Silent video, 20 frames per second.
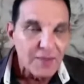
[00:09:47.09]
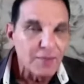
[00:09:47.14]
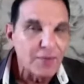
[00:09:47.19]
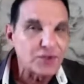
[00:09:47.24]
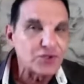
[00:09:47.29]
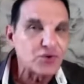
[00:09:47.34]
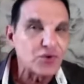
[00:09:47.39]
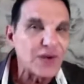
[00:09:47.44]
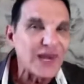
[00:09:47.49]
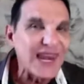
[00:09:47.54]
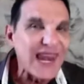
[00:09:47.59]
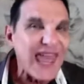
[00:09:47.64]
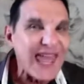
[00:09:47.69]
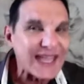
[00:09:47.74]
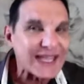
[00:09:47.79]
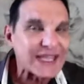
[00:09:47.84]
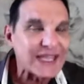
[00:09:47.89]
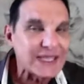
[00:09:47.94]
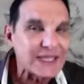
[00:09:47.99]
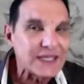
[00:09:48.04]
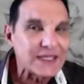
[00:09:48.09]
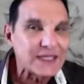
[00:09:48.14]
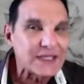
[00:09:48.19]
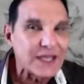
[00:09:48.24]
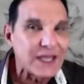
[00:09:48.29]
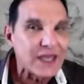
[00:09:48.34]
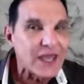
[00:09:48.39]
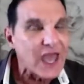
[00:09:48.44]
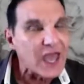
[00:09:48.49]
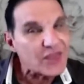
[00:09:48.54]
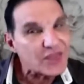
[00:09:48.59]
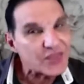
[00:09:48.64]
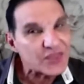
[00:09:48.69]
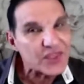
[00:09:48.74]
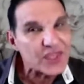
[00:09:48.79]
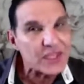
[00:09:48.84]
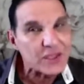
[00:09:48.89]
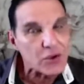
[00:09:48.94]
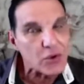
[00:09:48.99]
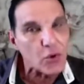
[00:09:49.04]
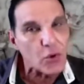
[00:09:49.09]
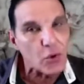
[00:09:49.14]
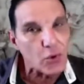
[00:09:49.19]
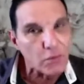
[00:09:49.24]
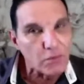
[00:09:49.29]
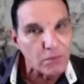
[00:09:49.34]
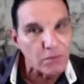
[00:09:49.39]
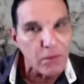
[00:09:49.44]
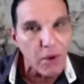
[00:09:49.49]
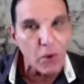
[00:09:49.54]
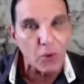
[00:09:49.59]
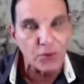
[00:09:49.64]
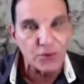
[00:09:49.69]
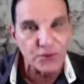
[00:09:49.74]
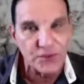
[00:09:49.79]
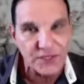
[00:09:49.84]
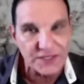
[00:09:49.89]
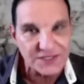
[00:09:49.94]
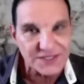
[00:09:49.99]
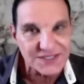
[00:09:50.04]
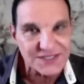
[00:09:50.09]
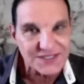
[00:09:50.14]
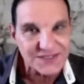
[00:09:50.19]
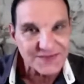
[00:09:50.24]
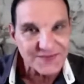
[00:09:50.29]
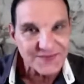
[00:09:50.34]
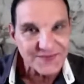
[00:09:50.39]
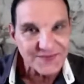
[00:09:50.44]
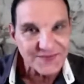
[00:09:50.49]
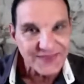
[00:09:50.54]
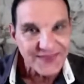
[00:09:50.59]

but you're lacking a thing called boldness.